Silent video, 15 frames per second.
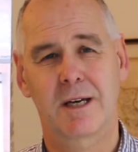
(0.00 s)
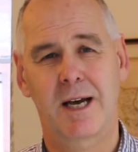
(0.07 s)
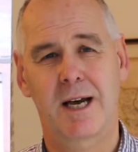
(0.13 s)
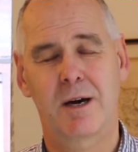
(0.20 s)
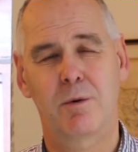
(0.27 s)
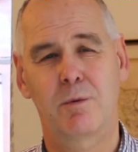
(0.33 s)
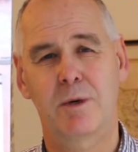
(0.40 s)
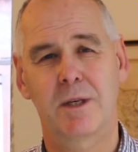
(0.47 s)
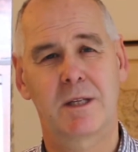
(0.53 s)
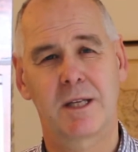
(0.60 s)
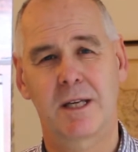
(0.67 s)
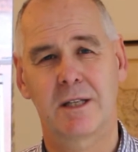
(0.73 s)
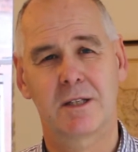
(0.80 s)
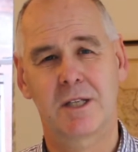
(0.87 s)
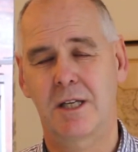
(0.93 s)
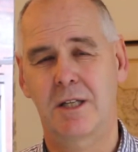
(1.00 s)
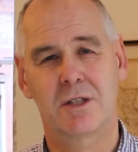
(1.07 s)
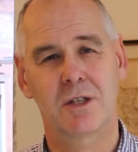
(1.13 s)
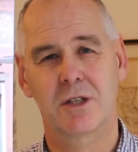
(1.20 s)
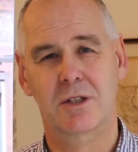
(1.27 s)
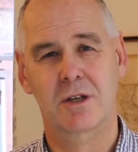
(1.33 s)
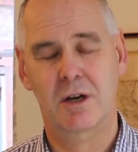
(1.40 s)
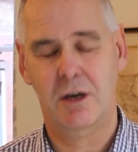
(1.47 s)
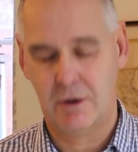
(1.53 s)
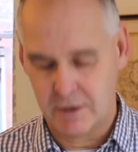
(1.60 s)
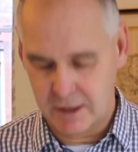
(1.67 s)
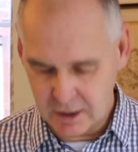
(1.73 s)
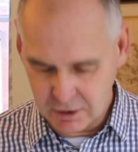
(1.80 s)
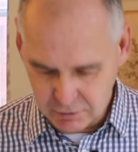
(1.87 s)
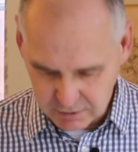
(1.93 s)
How we think teachers are
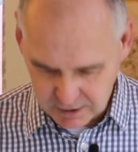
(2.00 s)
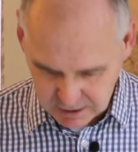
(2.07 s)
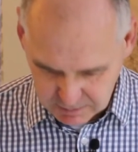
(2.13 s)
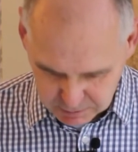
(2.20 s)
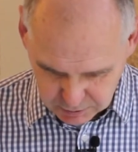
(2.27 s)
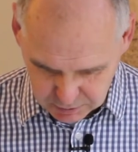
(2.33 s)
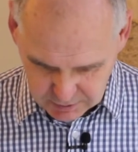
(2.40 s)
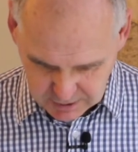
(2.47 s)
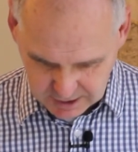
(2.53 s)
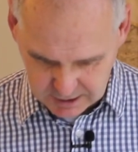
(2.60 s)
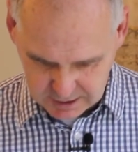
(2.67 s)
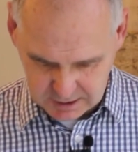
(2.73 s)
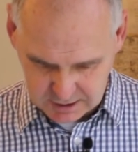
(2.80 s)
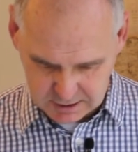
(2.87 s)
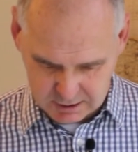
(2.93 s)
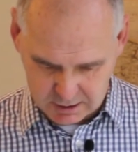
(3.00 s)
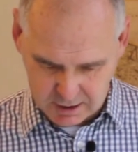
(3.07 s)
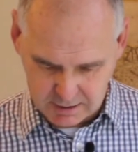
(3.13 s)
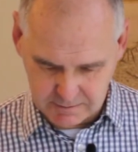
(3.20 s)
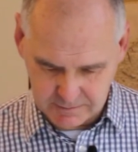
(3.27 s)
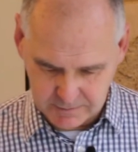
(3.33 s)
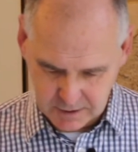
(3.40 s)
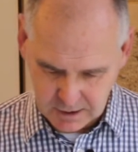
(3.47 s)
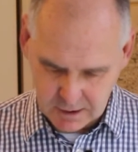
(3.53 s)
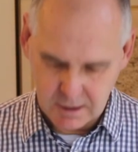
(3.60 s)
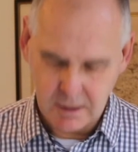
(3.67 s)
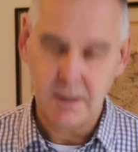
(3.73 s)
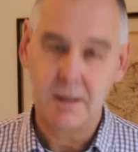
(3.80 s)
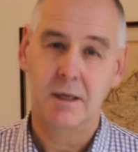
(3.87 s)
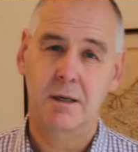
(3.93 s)
incredible at this time.
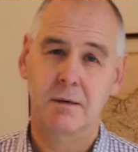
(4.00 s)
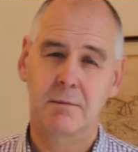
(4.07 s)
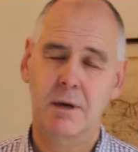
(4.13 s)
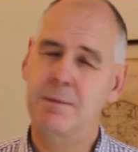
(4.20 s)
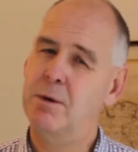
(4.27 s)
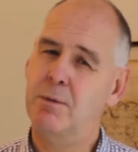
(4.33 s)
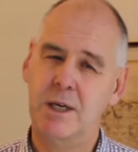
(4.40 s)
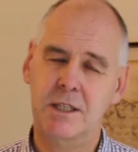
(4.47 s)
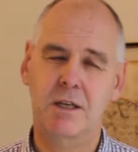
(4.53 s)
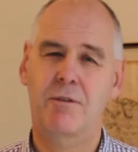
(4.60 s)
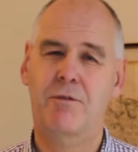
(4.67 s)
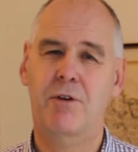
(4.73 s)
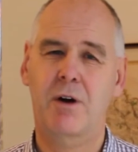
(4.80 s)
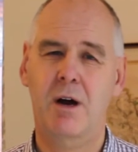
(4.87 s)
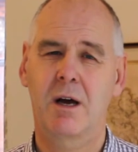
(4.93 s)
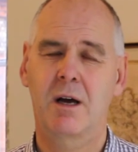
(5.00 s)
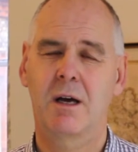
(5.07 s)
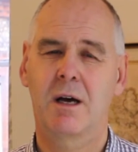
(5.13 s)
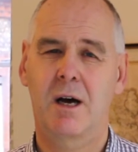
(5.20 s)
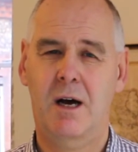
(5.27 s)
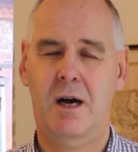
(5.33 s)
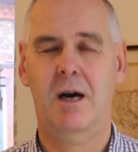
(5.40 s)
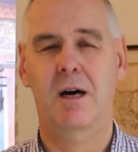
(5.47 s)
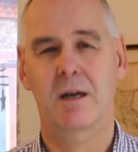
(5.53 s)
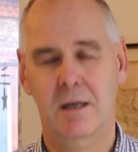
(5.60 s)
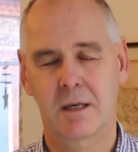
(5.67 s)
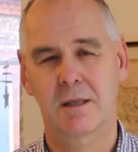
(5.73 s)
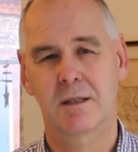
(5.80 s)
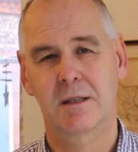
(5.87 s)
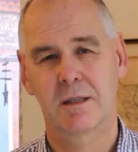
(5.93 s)
Maybe waiting for a
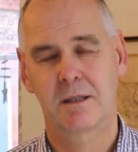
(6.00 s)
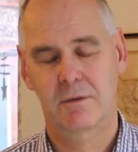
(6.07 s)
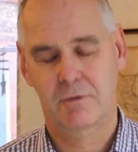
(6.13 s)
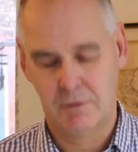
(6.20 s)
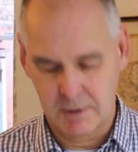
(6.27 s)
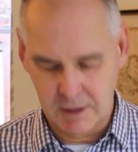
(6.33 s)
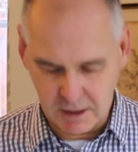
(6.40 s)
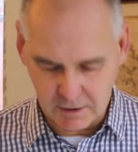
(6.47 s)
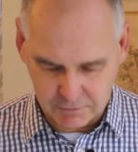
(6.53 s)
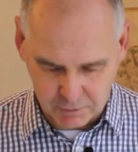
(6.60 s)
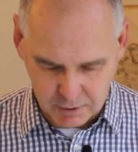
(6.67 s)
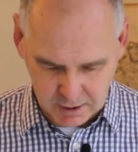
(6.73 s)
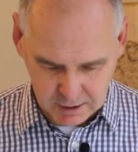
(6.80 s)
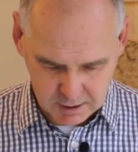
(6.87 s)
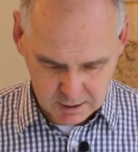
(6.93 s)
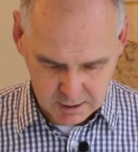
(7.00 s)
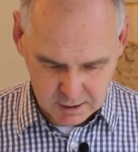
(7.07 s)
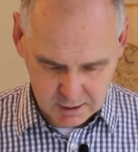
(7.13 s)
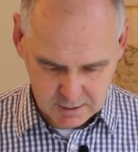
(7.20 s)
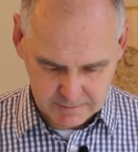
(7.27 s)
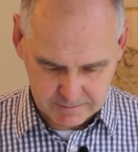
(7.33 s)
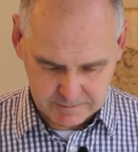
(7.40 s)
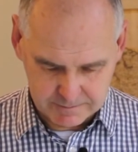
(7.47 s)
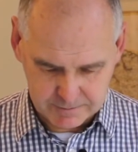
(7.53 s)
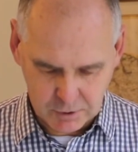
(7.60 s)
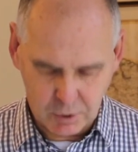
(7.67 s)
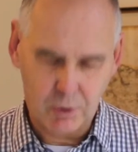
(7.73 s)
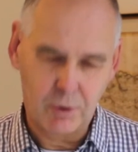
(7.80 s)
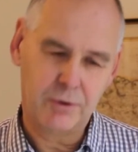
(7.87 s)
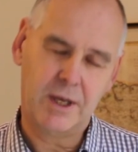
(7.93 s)
hug from a loved one,
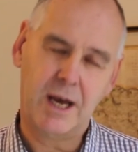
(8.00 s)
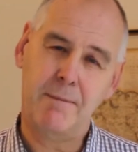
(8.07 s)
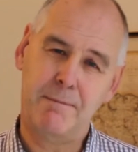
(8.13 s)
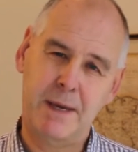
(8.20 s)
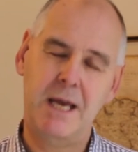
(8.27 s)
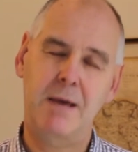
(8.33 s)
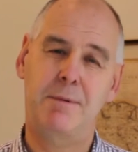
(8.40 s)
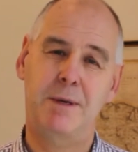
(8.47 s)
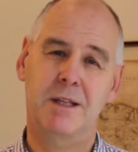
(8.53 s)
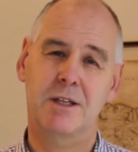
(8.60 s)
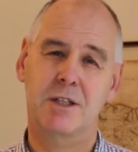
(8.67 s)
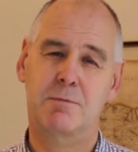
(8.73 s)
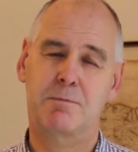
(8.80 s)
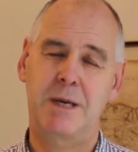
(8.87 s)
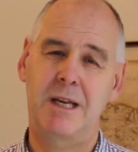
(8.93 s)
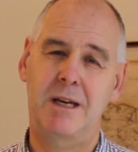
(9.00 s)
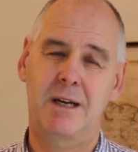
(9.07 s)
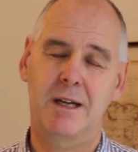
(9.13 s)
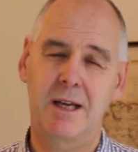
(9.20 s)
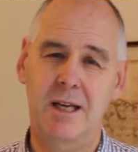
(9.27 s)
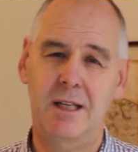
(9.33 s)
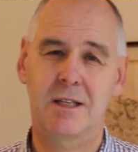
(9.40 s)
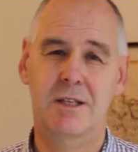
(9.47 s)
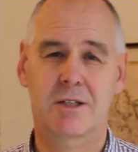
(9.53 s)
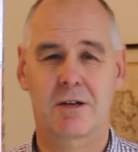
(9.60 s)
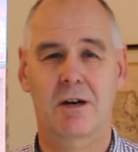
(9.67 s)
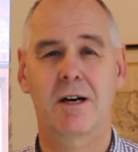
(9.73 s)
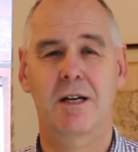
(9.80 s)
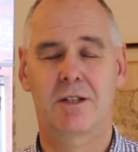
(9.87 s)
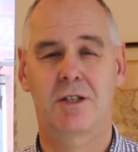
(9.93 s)
or that baby that's been
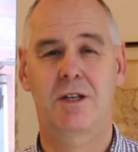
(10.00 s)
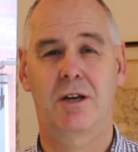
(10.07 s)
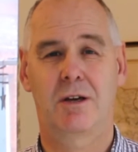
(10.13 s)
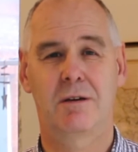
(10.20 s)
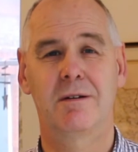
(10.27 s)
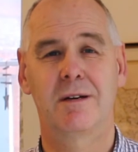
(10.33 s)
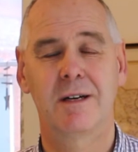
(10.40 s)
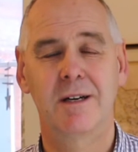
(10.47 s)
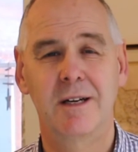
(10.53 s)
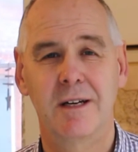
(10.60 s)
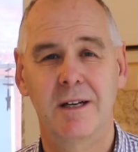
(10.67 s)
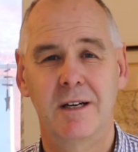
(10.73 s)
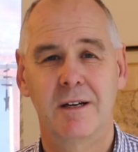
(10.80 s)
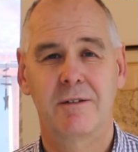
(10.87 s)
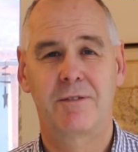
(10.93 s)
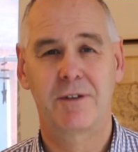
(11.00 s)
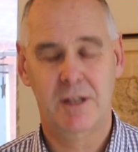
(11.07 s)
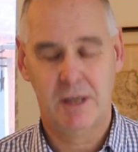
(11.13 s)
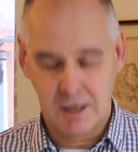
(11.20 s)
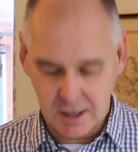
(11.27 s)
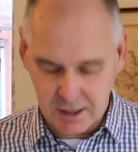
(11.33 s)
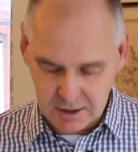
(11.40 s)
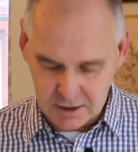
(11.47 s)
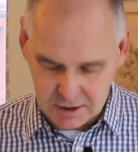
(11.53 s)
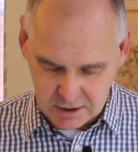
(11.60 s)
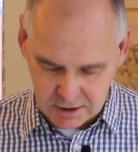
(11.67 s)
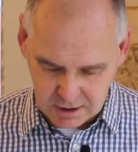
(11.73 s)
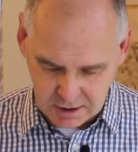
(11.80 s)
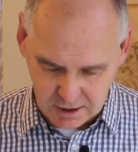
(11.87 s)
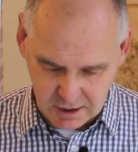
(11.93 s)
inside you for the
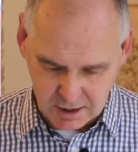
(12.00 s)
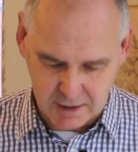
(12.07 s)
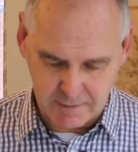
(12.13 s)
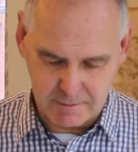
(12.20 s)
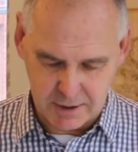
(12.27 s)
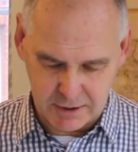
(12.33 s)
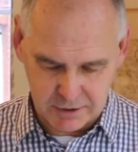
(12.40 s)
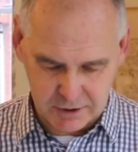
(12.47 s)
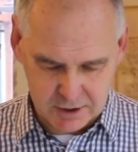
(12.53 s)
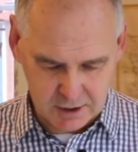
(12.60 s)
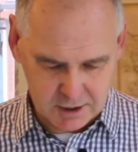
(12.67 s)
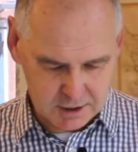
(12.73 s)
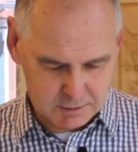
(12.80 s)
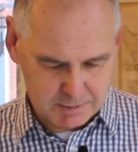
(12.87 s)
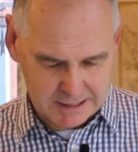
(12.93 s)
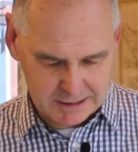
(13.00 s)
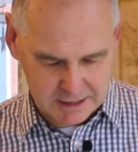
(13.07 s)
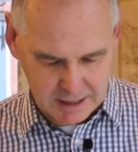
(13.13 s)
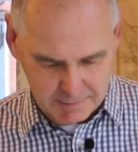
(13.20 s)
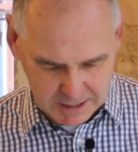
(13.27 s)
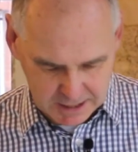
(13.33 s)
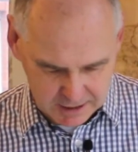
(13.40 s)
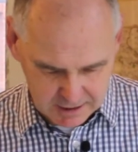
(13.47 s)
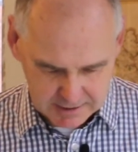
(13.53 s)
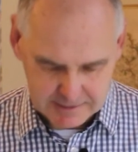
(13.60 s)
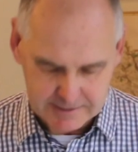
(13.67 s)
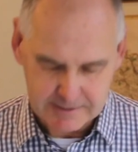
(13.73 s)
last 9 months of this pandemic,